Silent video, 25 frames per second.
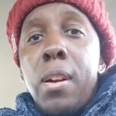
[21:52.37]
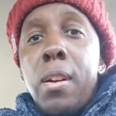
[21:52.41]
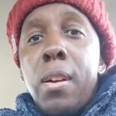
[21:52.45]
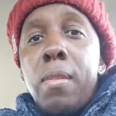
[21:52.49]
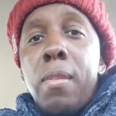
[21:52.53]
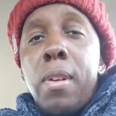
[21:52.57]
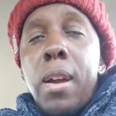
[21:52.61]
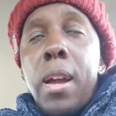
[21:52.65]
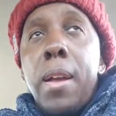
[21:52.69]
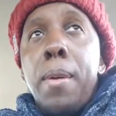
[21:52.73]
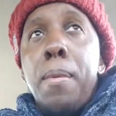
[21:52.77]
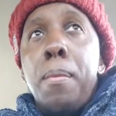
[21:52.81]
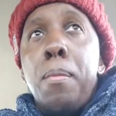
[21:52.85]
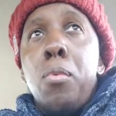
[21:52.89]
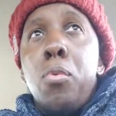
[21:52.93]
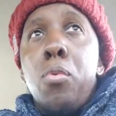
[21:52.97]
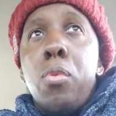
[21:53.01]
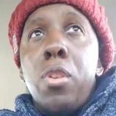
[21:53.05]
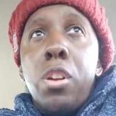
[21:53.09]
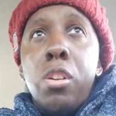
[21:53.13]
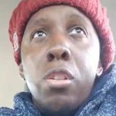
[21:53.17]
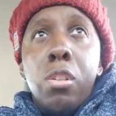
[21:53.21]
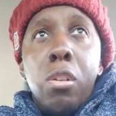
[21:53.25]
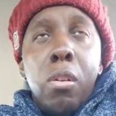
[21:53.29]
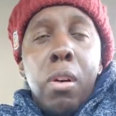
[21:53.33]
right?
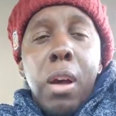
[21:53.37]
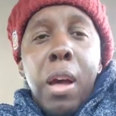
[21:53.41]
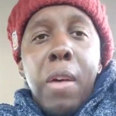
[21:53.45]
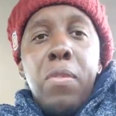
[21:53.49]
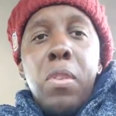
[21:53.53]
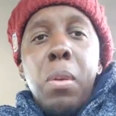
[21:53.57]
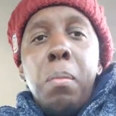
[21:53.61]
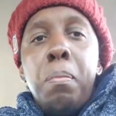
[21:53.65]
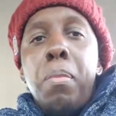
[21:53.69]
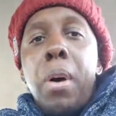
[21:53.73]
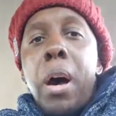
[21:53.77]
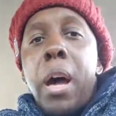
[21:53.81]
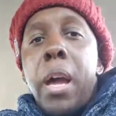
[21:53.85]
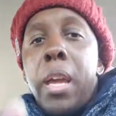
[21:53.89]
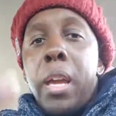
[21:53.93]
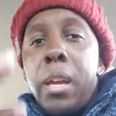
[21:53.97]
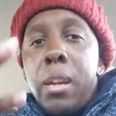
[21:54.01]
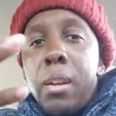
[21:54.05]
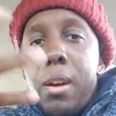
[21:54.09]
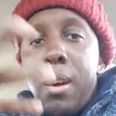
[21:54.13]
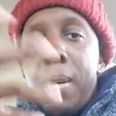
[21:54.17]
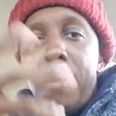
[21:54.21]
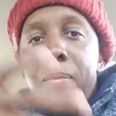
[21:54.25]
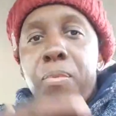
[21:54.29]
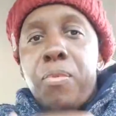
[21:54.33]
Where you don't have to buy
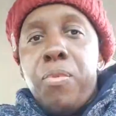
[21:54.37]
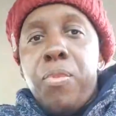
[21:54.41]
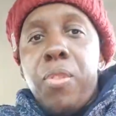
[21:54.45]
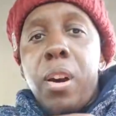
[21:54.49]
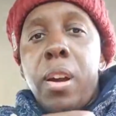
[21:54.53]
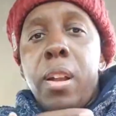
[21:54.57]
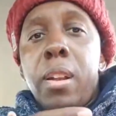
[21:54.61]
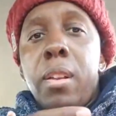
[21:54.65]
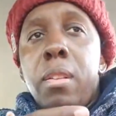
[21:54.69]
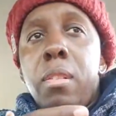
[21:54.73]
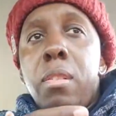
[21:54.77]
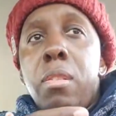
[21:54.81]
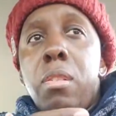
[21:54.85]
it up front.